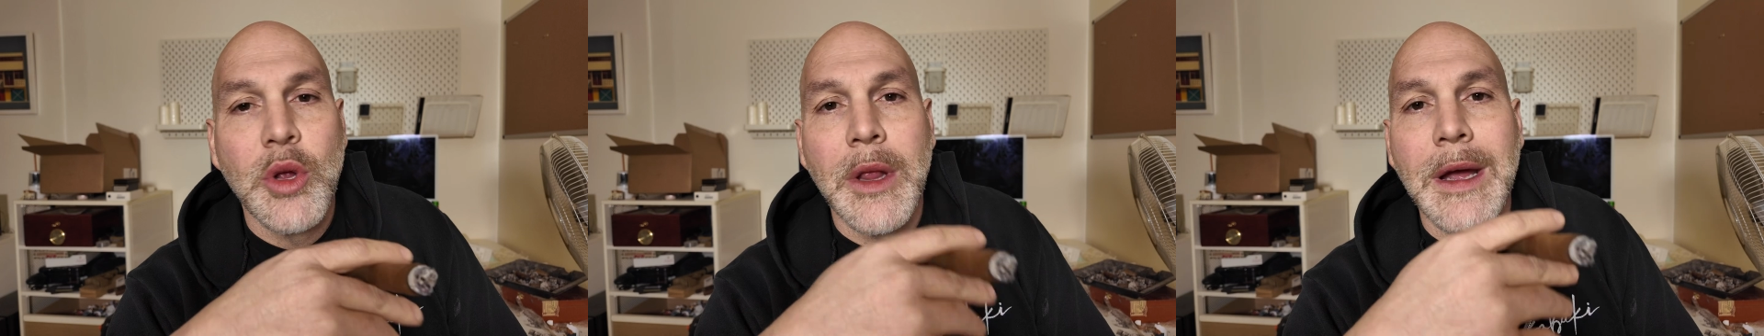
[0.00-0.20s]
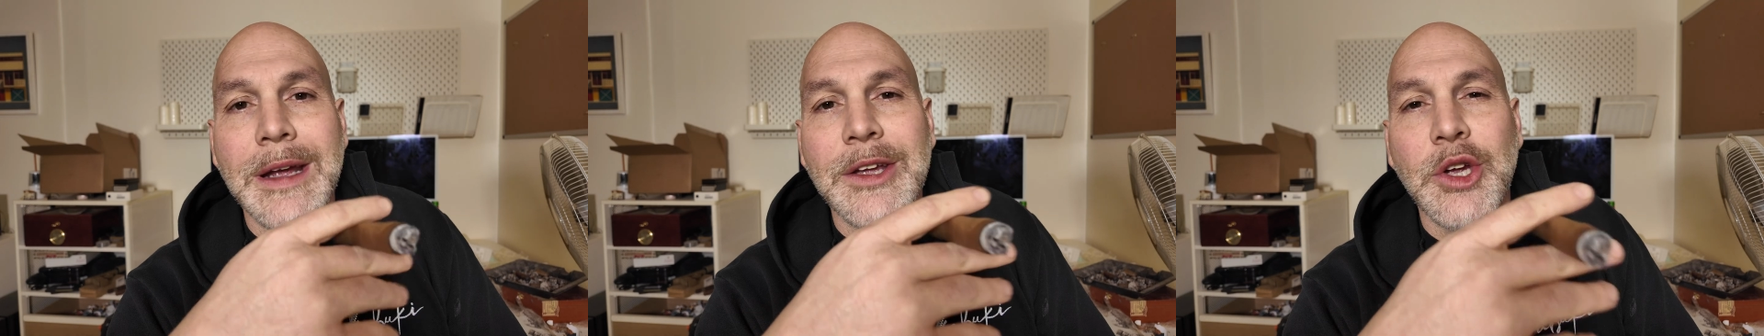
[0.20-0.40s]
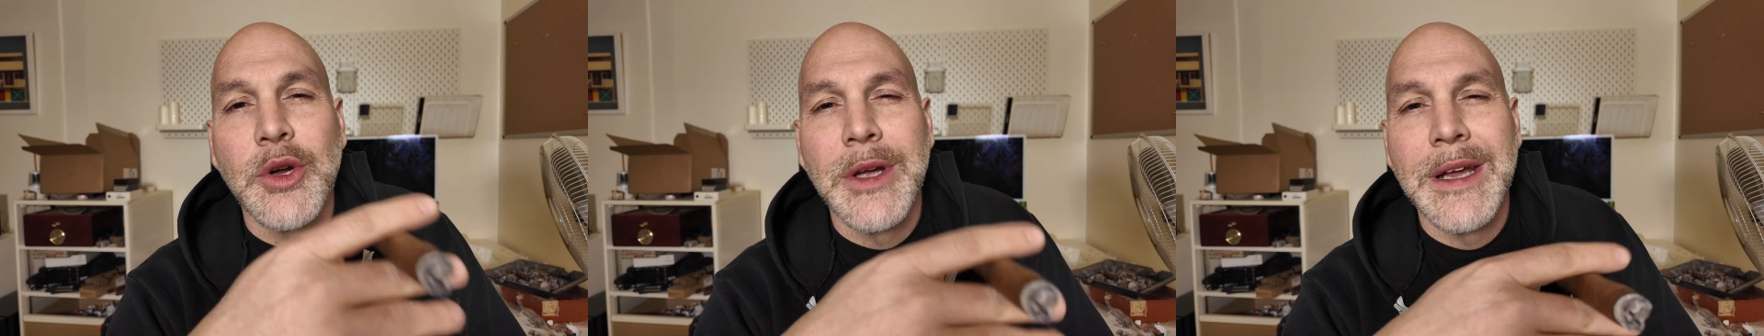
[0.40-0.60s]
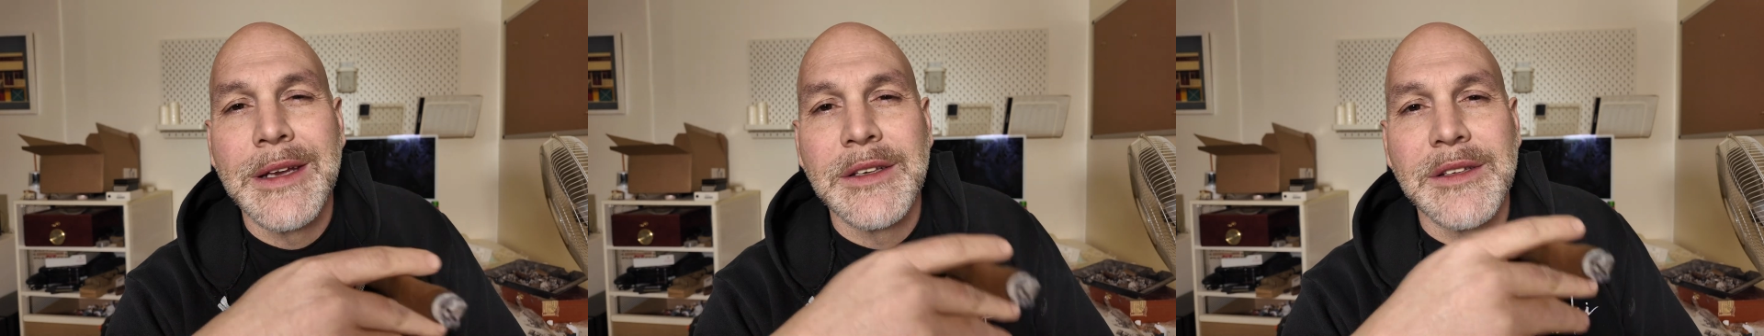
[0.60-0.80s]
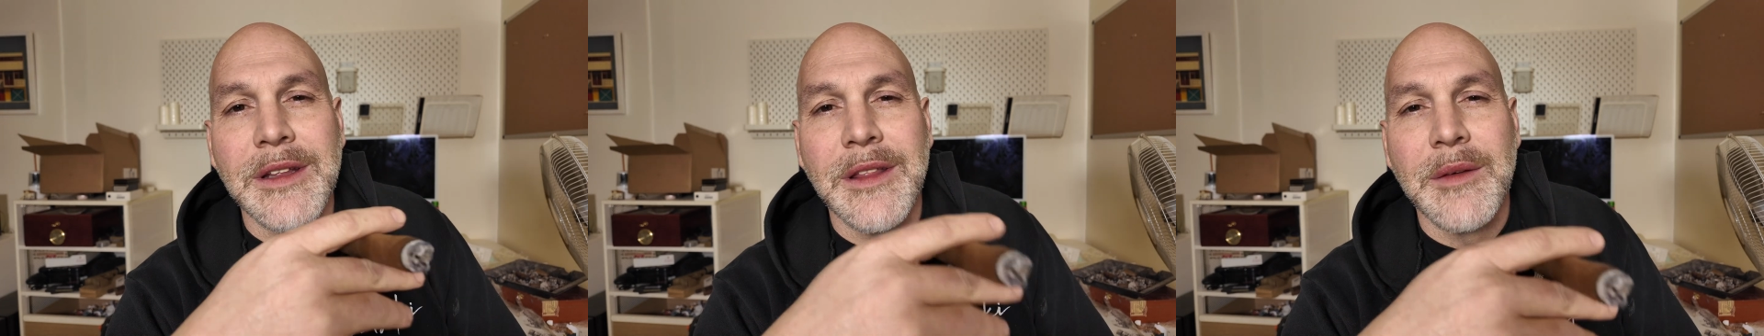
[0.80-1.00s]
like you're
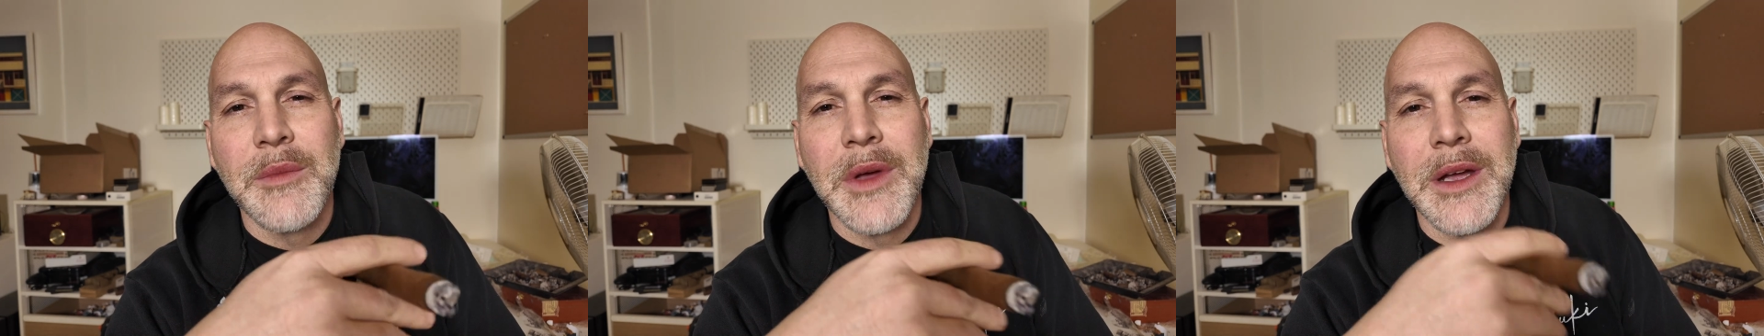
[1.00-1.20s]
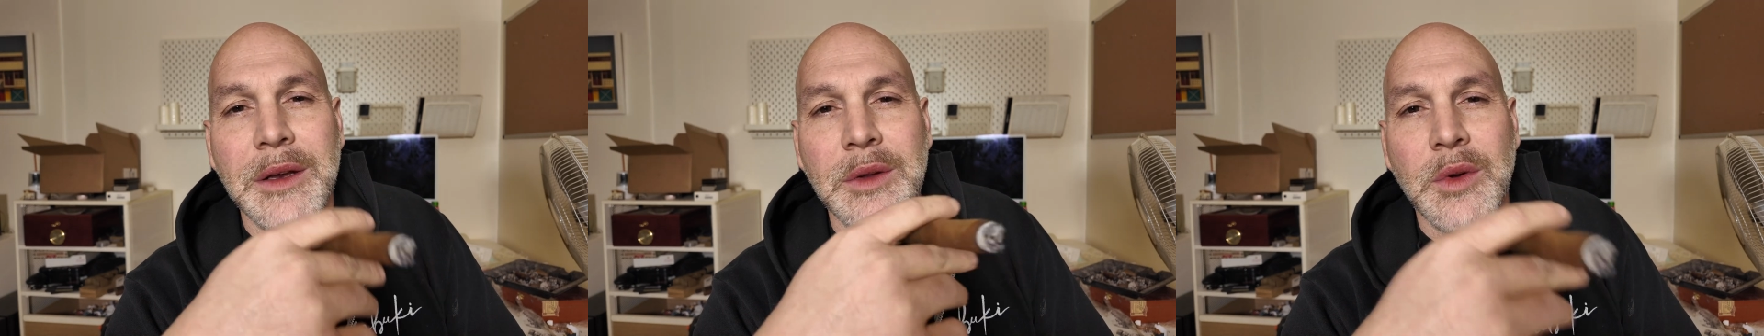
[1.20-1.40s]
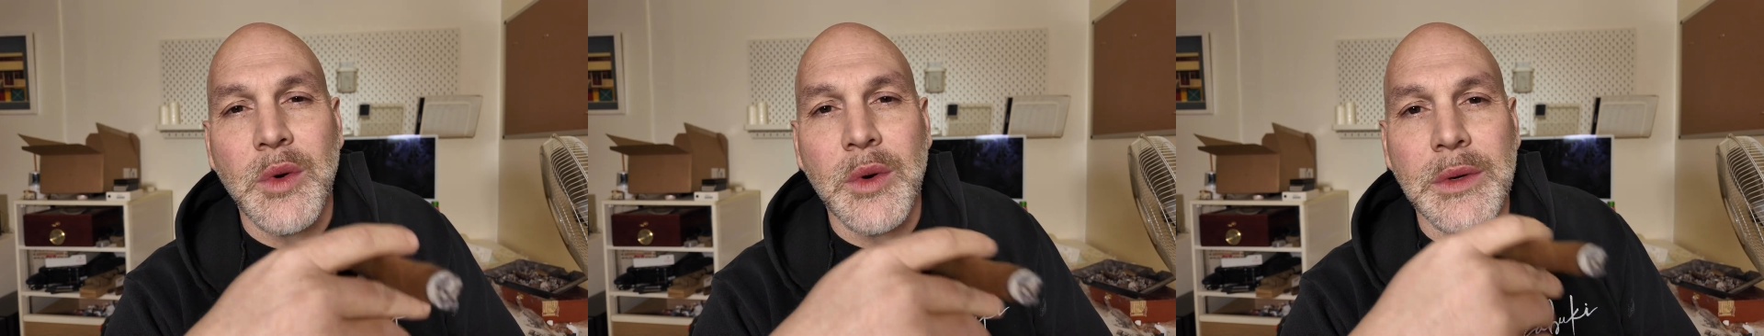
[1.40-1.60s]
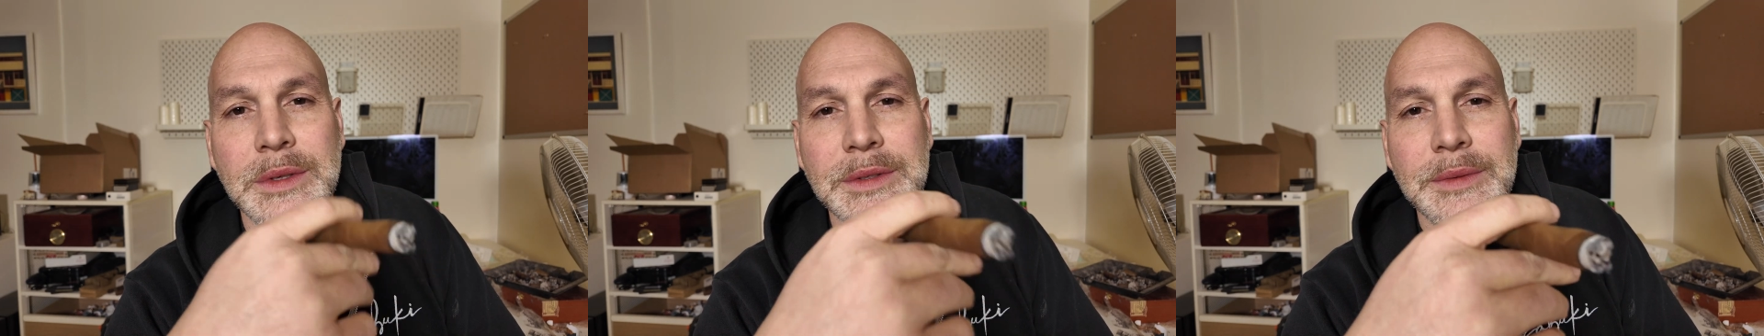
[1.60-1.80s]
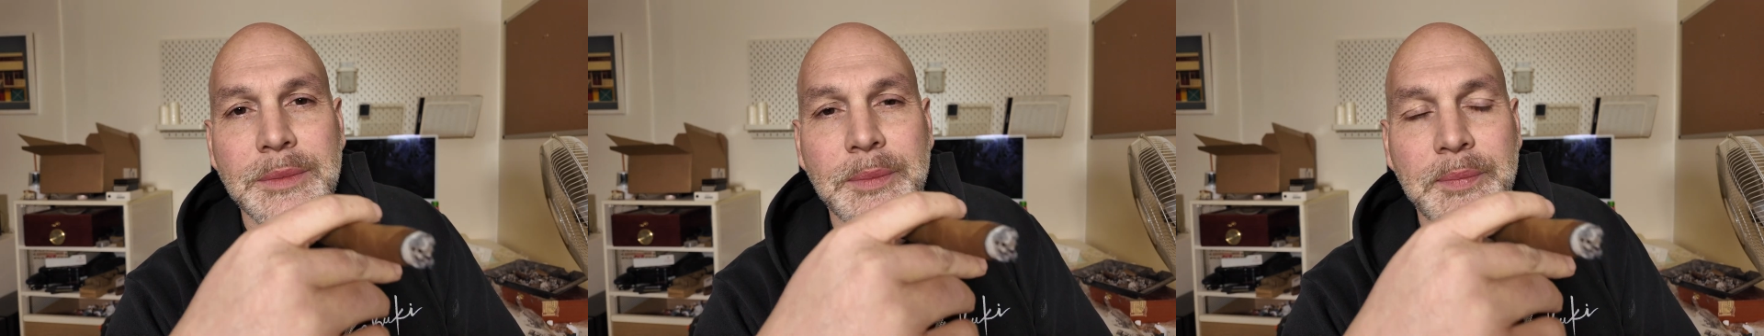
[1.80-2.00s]
getting to the main
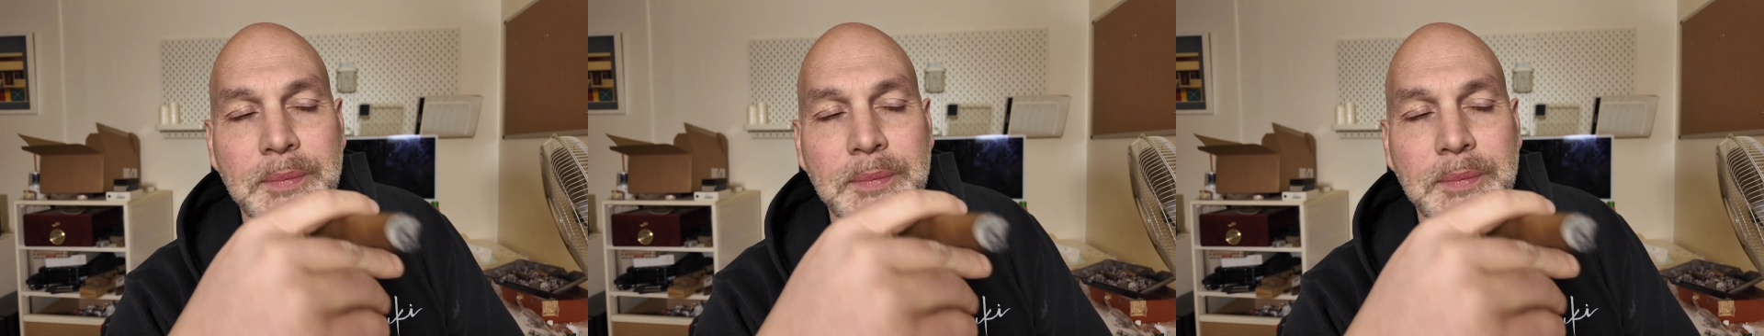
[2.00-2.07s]
course.